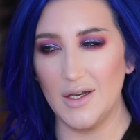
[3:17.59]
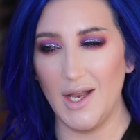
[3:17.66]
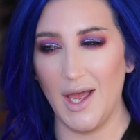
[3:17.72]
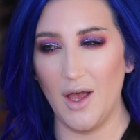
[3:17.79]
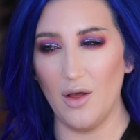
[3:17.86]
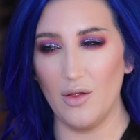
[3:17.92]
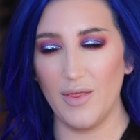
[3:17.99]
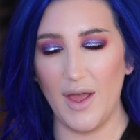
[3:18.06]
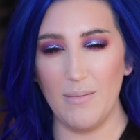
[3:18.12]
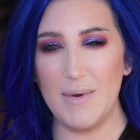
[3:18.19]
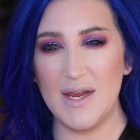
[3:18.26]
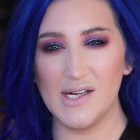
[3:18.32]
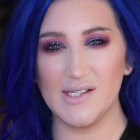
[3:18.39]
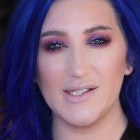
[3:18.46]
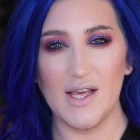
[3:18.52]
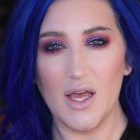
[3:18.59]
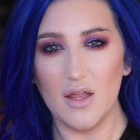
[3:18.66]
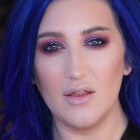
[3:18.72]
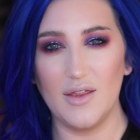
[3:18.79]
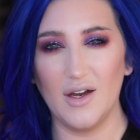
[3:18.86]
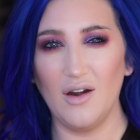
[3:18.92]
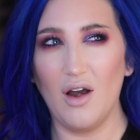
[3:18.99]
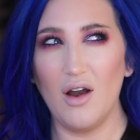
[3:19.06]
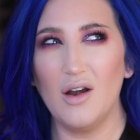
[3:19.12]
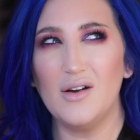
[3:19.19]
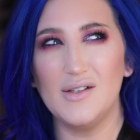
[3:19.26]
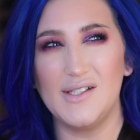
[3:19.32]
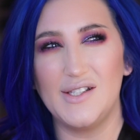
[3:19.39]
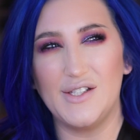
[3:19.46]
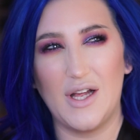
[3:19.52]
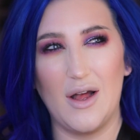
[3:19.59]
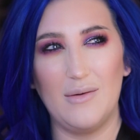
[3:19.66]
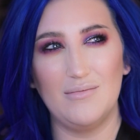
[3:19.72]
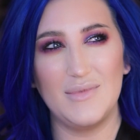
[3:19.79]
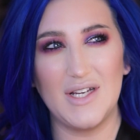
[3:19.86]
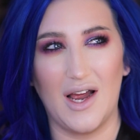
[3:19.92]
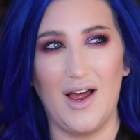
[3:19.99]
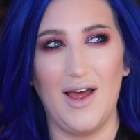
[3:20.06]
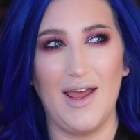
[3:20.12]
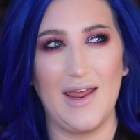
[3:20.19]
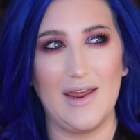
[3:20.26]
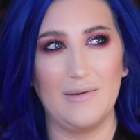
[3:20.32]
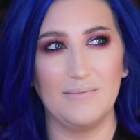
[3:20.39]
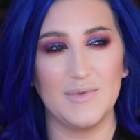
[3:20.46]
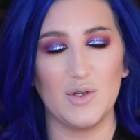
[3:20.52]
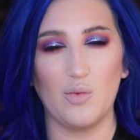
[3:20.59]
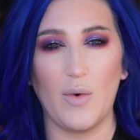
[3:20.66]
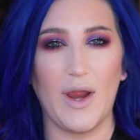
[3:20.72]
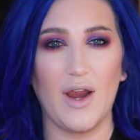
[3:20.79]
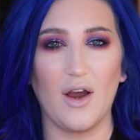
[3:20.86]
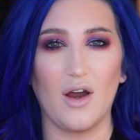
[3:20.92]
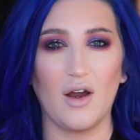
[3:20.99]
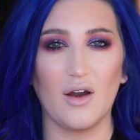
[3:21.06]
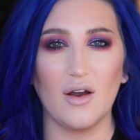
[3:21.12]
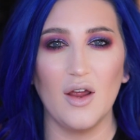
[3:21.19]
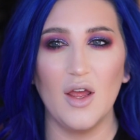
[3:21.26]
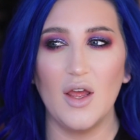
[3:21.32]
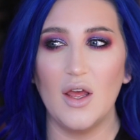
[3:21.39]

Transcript: Now, that being said, there are some times where